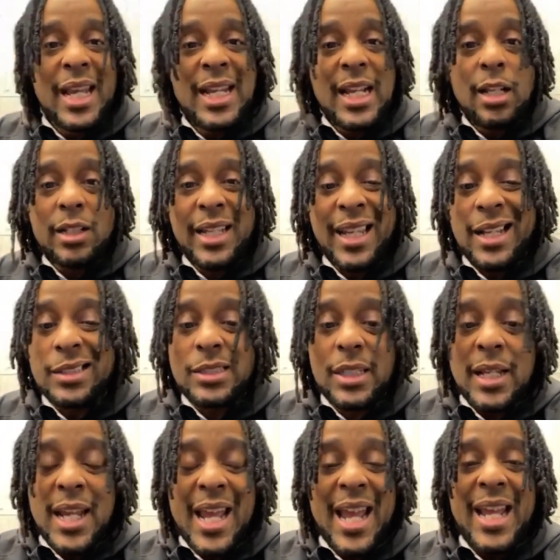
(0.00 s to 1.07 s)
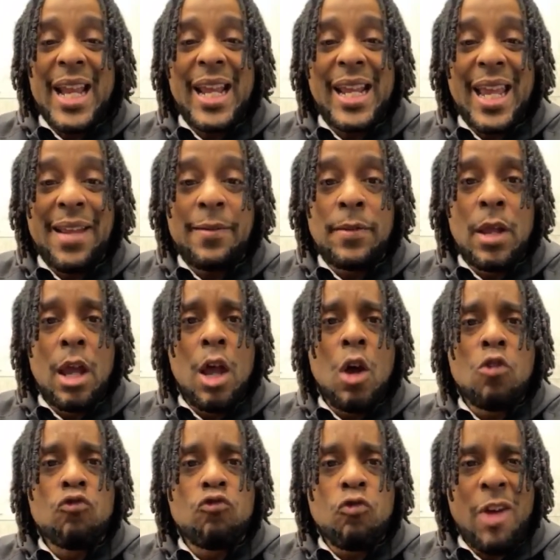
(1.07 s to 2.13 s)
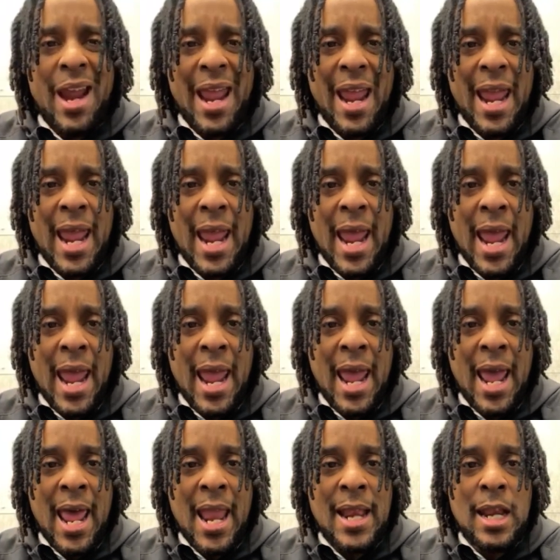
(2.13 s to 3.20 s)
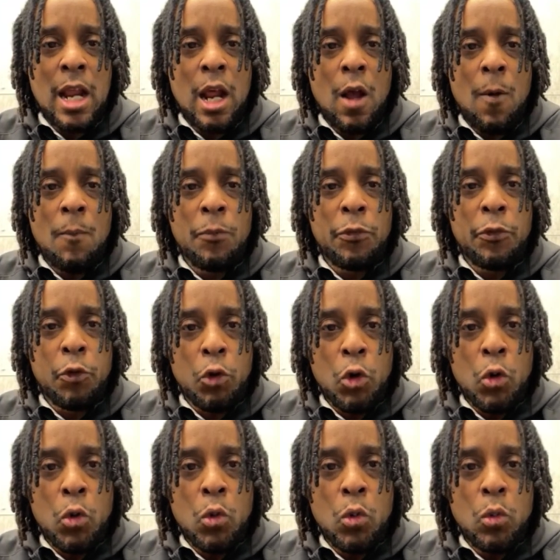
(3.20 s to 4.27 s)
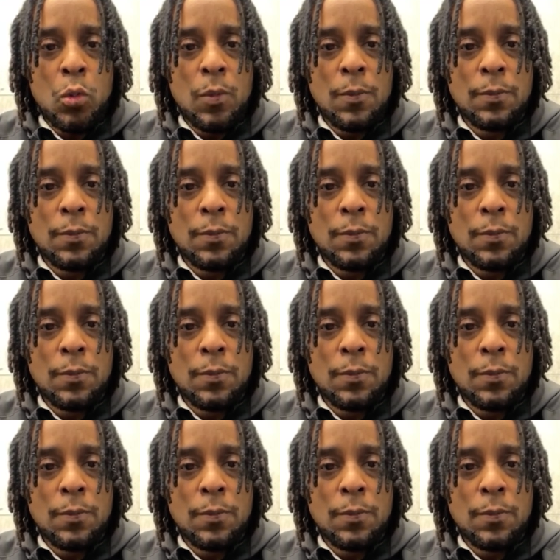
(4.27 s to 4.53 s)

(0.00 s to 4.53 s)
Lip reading: and they look innocent, and they getting ran through.